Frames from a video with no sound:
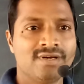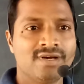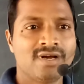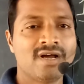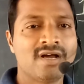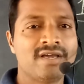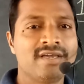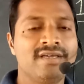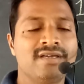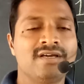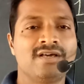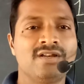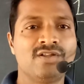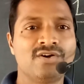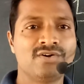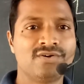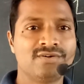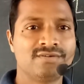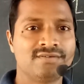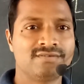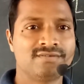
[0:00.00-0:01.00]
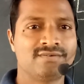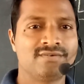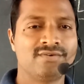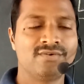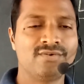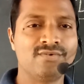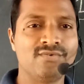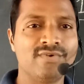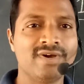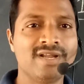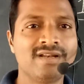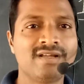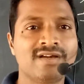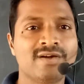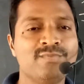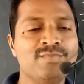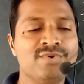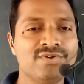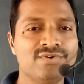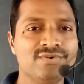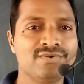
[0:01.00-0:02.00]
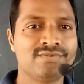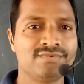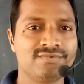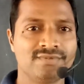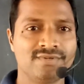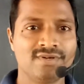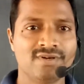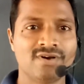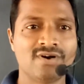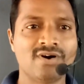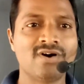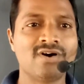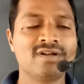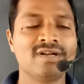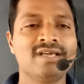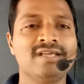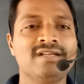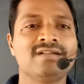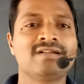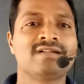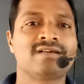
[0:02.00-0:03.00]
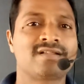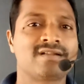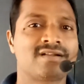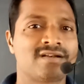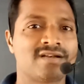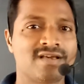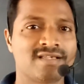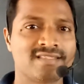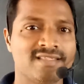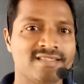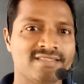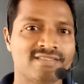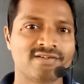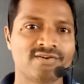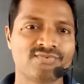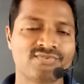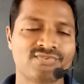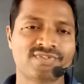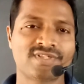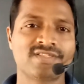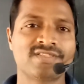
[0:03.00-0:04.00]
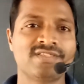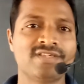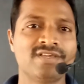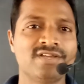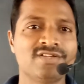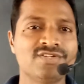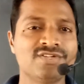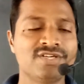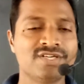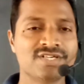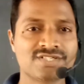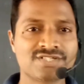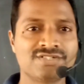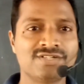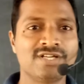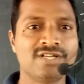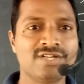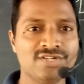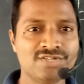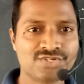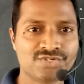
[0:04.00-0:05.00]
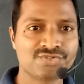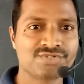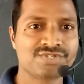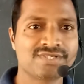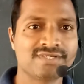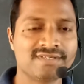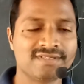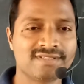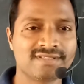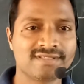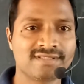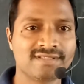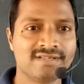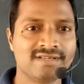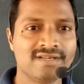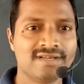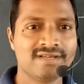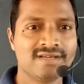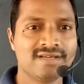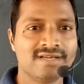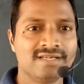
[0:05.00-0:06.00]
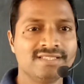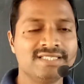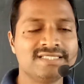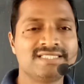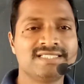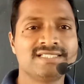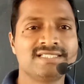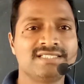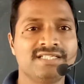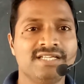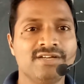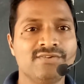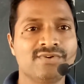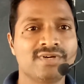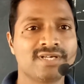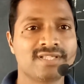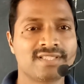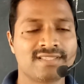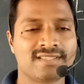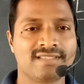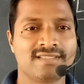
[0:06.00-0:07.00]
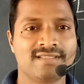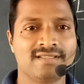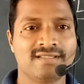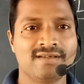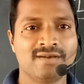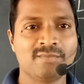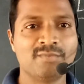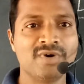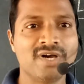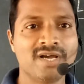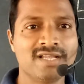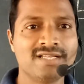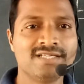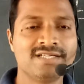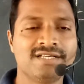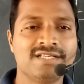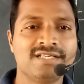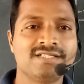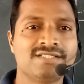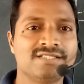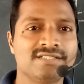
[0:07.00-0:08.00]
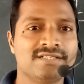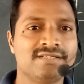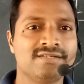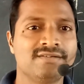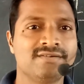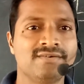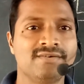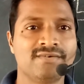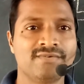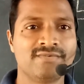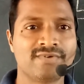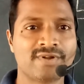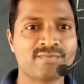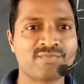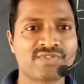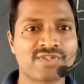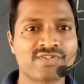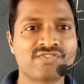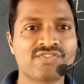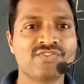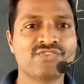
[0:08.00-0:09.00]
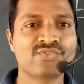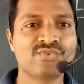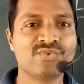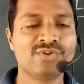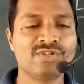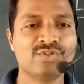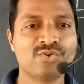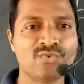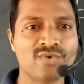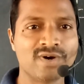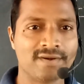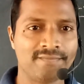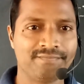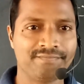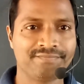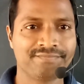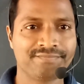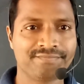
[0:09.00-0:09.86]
Hi, hello, welcome to online classes of Sasi Educational Institutions. This is Srinivas, biology teacher from Sasi School, Duva.